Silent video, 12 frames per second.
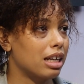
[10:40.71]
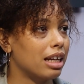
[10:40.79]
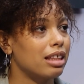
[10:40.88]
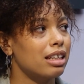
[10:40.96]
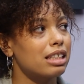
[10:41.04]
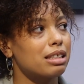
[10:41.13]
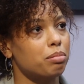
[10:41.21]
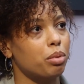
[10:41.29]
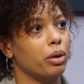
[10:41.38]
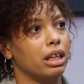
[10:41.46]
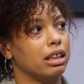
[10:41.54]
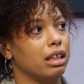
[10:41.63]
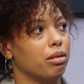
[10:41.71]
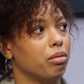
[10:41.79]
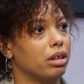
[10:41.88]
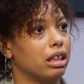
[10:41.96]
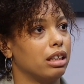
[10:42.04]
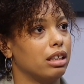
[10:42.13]
And I think it's important that
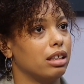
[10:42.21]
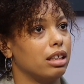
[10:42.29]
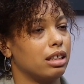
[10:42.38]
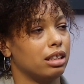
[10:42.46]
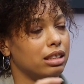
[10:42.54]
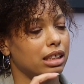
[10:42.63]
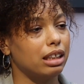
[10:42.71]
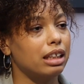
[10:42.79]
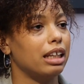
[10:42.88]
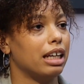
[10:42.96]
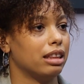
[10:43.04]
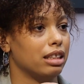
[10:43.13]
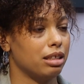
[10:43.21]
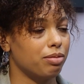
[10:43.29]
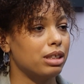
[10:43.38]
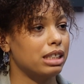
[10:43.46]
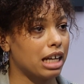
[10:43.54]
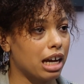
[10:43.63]
we delineate the
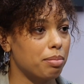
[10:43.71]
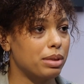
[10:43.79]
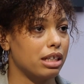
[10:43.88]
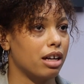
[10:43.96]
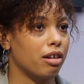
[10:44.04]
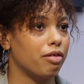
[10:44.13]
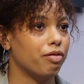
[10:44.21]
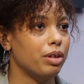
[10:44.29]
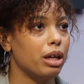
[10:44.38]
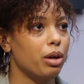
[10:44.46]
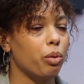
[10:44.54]
different types of